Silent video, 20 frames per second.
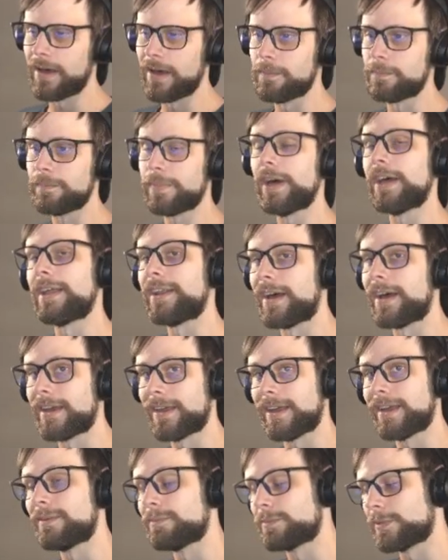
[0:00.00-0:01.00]
but I
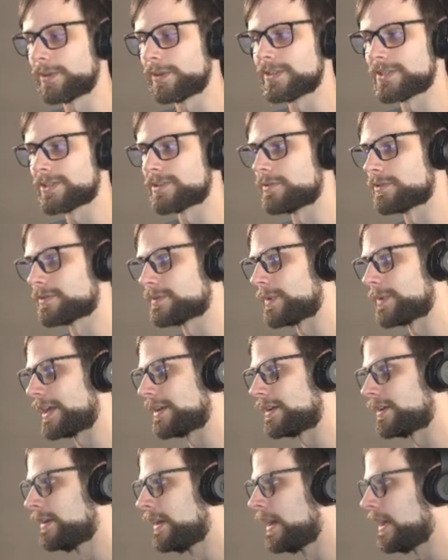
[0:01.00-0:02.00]
am really stoked
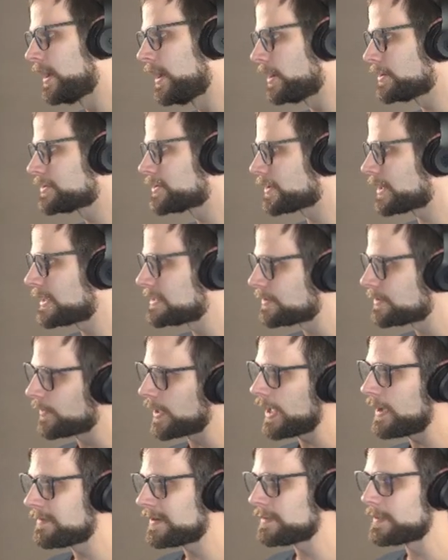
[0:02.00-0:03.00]
about it. Also, guys, if you
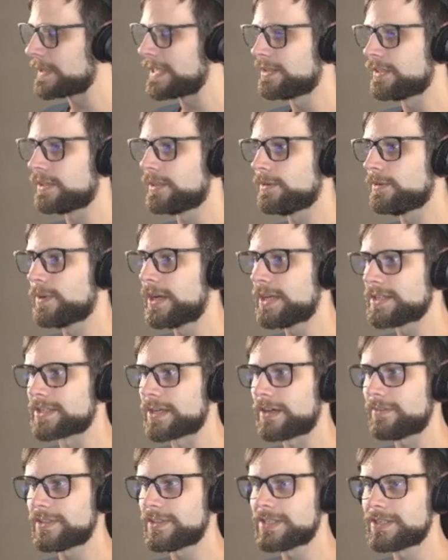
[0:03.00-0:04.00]
happen to be in the U S,
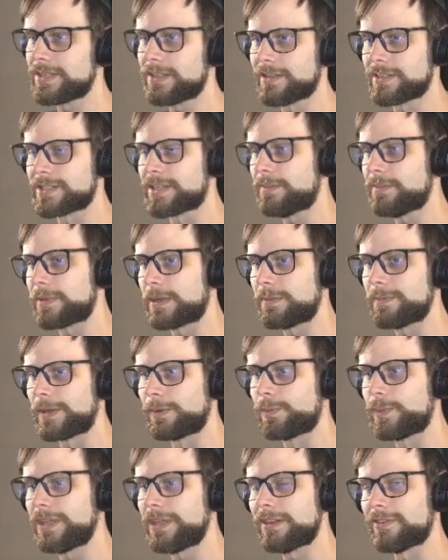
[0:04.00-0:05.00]
obviously this
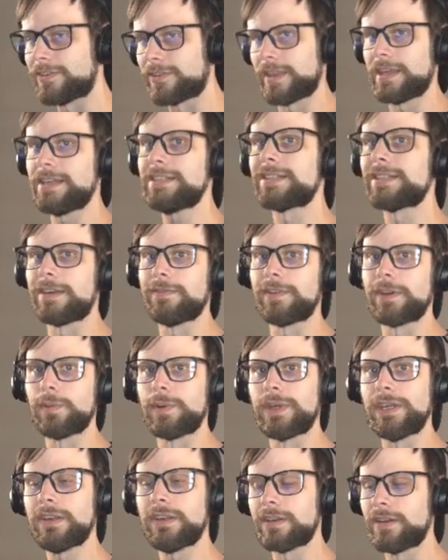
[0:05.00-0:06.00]
upcoming week is Thanksgiving
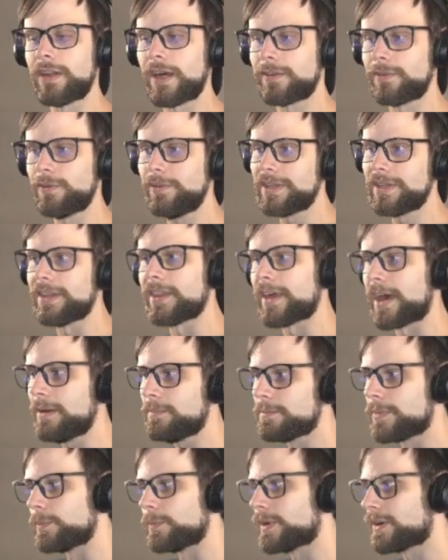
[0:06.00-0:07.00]
week. Not only
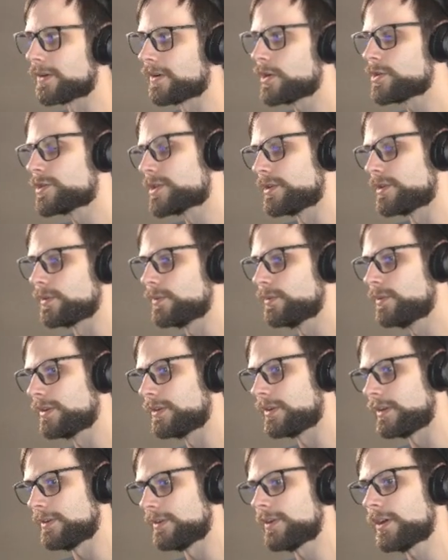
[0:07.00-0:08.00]
that, but we are also
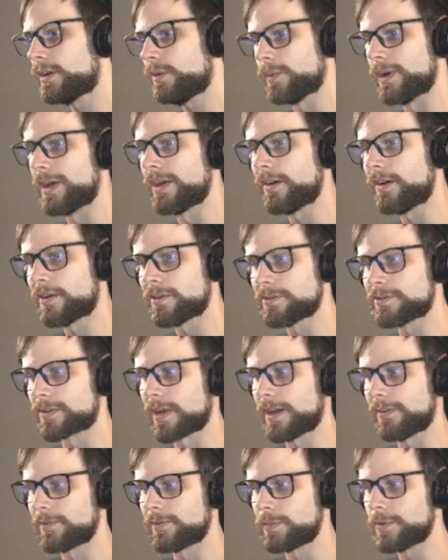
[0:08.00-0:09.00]
giving away our
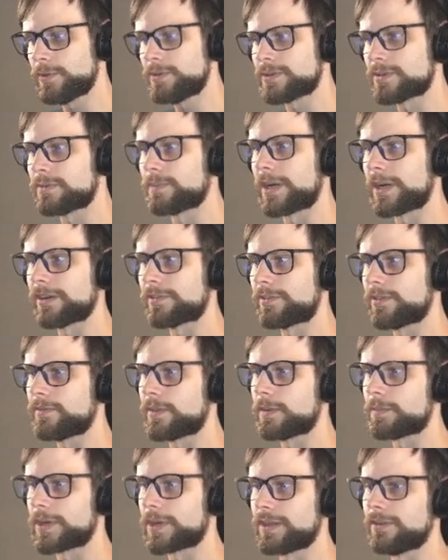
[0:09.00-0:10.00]
draft booster box of
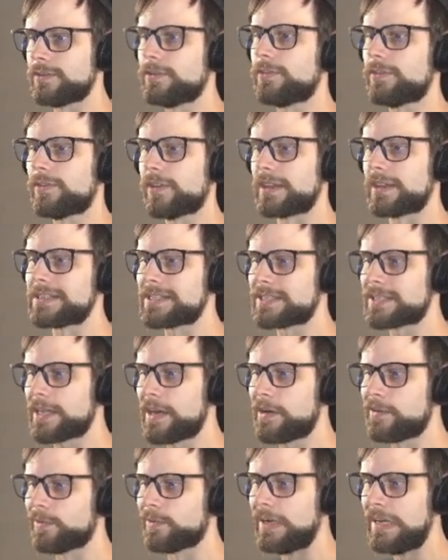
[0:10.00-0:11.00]
the brand new set.
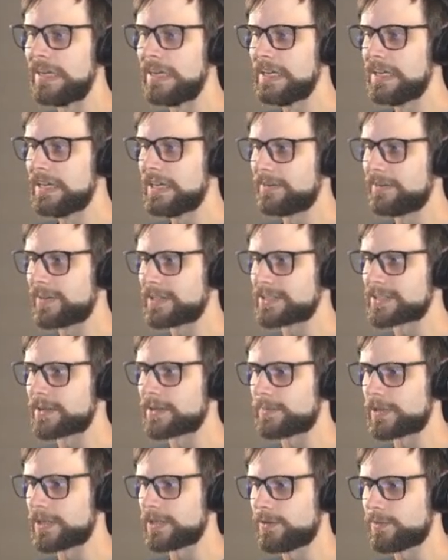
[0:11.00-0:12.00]
So if that's
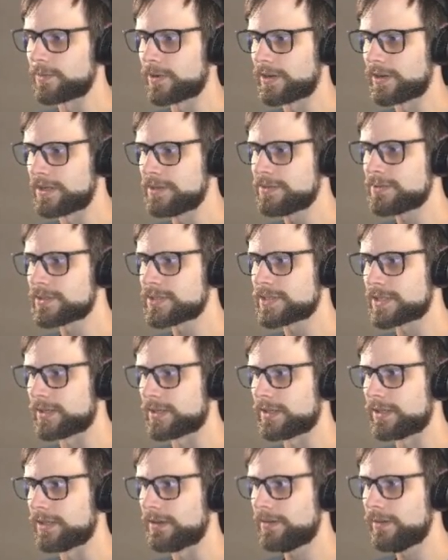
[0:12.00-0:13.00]
something you are interested
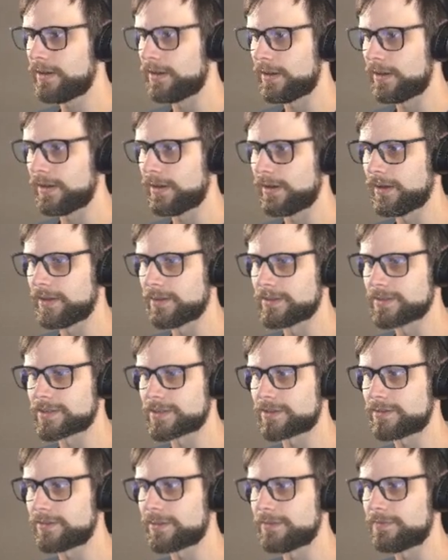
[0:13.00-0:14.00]
in, uh,
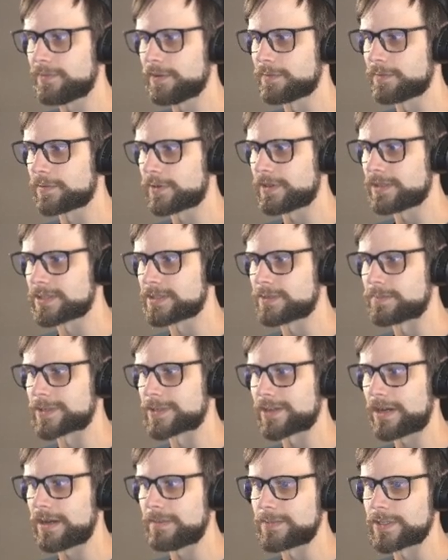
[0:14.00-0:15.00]
certainly feel free to
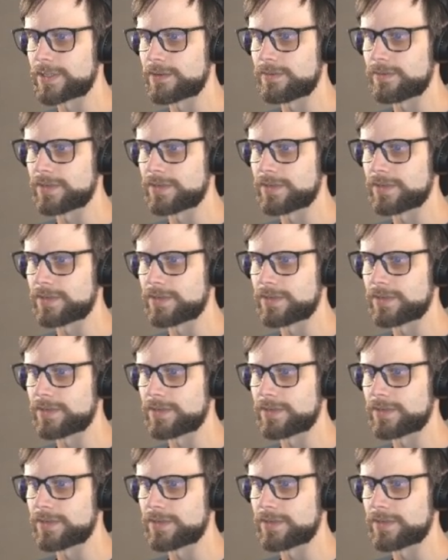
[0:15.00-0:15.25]
subscribe to the